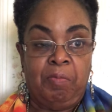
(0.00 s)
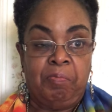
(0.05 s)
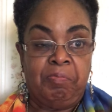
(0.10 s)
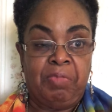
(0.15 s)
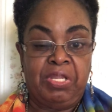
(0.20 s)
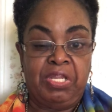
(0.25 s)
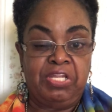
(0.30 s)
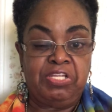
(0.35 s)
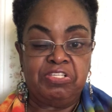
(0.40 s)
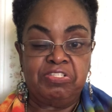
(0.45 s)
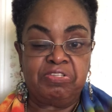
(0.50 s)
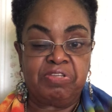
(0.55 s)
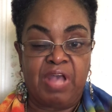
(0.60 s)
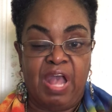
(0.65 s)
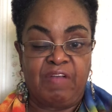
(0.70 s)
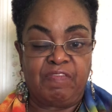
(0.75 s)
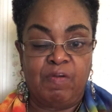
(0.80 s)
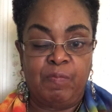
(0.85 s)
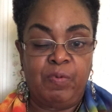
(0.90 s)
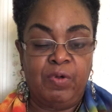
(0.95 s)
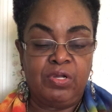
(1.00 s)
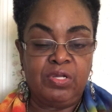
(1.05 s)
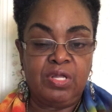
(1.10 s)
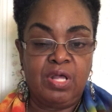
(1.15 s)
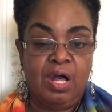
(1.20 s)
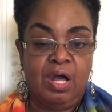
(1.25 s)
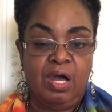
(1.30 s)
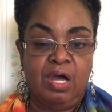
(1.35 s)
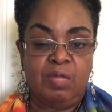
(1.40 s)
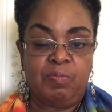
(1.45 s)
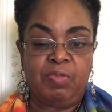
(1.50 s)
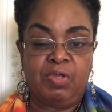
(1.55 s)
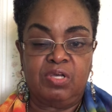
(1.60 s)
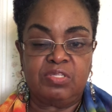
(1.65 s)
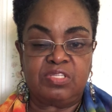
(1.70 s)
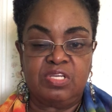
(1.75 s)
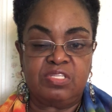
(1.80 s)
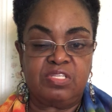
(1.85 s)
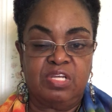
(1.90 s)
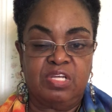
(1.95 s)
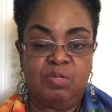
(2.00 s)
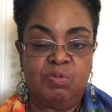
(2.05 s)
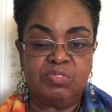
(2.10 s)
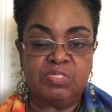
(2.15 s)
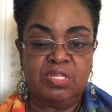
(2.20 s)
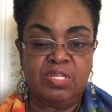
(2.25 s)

Many just gave up on God because they said it was a